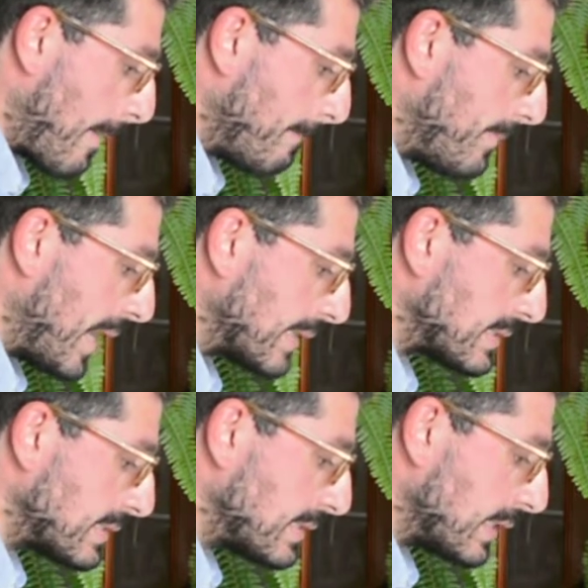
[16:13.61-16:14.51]
But
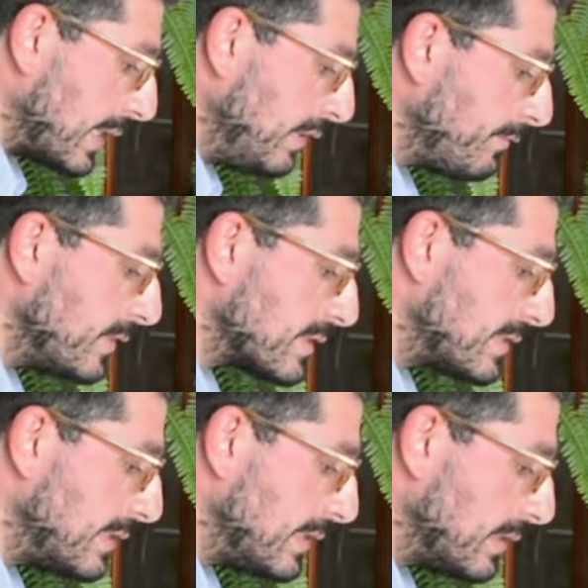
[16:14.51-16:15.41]
if
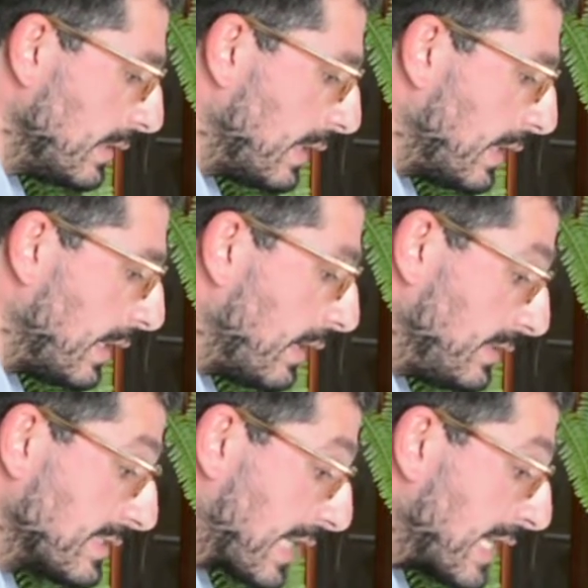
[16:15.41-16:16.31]

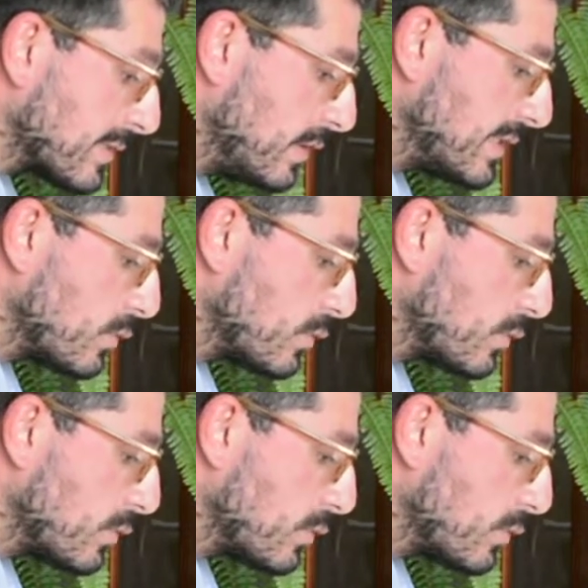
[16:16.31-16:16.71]
this castle is